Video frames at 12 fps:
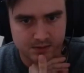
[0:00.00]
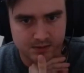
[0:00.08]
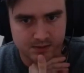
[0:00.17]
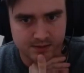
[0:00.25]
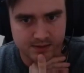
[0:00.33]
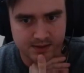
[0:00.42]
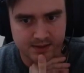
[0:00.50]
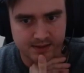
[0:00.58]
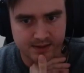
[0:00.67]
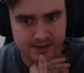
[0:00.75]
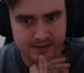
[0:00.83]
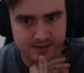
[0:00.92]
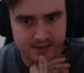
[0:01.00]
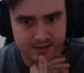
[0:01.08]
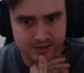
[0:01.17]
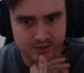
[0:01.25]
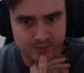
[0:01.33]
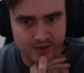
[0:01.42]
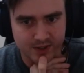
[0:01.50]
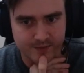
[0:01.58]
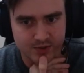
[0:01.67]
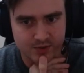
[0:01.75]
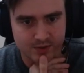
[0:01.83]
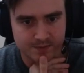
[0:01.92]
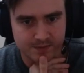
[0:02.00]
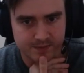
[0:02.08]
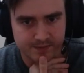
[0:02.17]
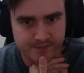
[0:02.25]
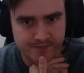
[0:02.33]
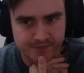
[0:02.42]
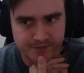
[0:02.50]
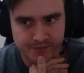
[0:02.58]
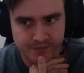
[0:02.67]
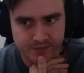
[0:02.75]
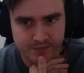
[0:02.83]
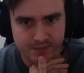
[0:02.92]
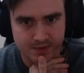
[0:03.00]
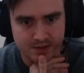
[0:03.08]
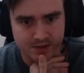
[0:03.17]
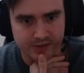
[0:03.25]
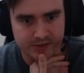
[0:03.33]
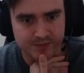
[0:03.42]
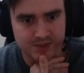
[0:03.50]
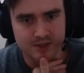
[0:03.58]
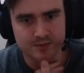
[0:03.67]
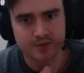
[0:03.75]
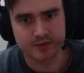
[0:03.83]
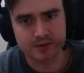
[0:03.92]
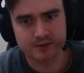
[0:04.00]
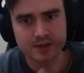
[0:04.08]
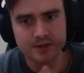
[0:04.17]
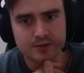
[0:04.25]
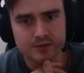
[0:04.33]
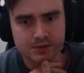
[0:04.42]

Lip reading: And that at least does 2 more damage to him and gives me some Vida value.